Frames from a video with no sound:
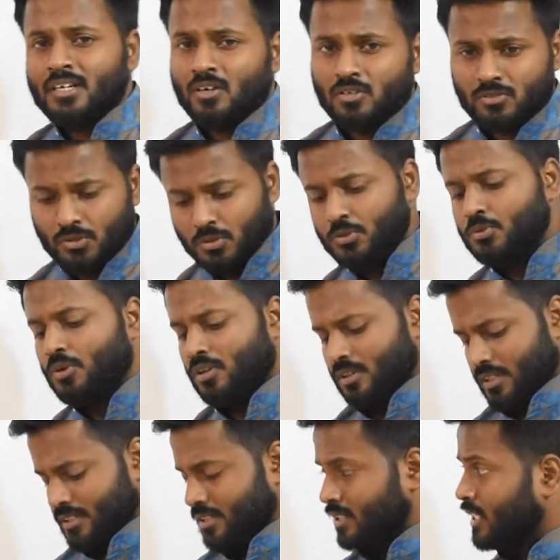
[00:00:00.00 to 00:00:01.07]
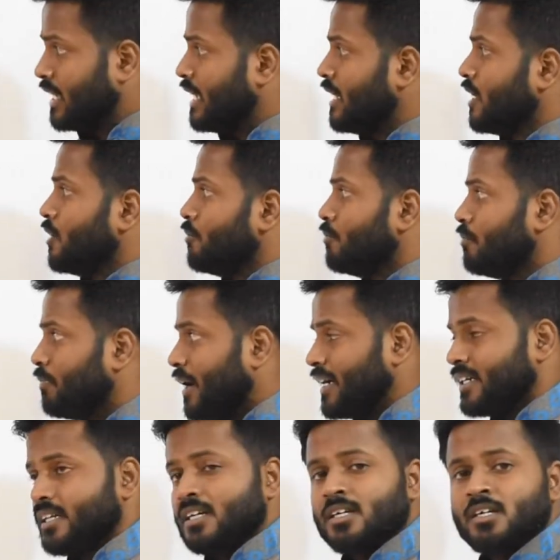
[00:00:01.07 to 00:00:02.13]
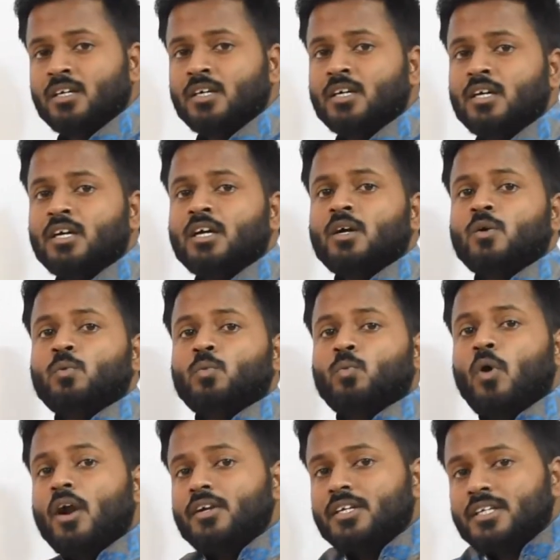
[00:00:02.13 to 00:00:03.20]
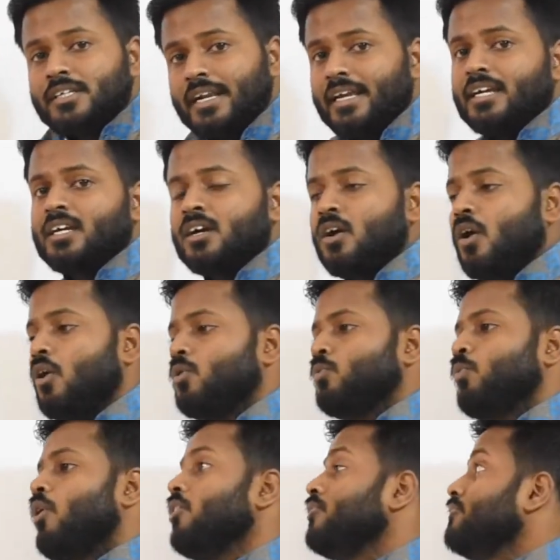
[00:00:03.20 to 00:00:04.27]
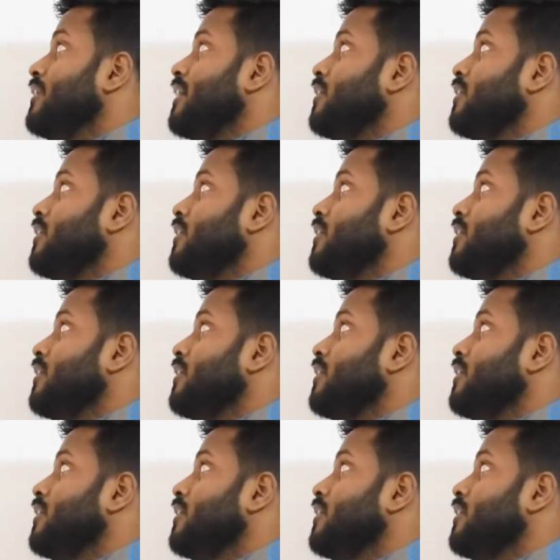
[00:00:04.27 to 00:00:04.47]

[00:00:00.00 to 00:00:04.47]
all to do all this. But what trick or what we